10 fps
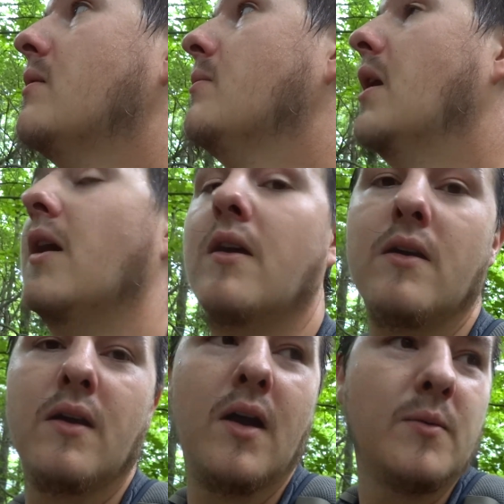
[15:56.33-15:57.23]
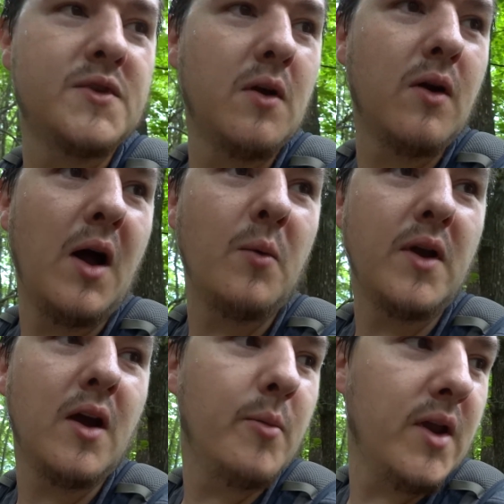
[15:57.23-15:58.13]
but I'm so glad we
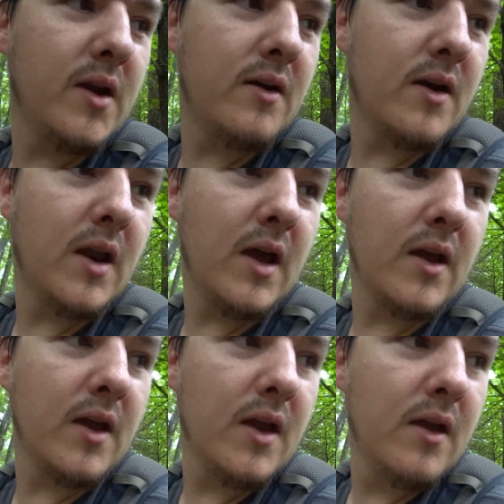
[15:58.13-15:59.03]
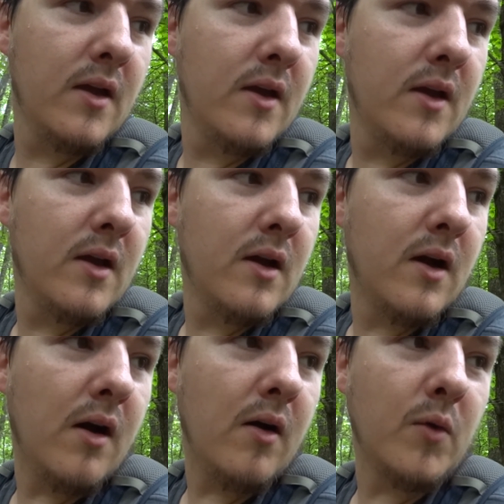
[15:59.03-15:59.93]
come in here today.
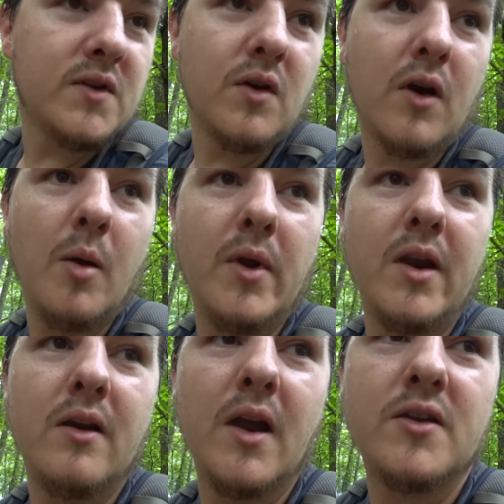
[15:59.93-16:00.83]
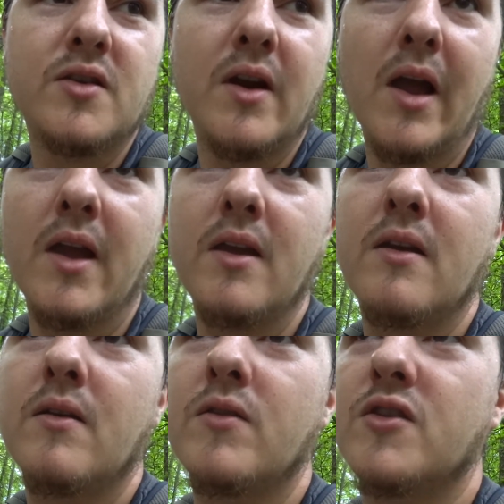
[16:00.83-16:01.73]
We was gonna come in here yesterday,
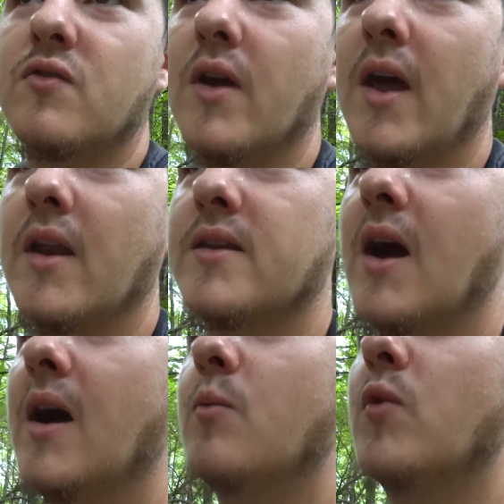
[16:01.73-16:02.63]
just run out of time.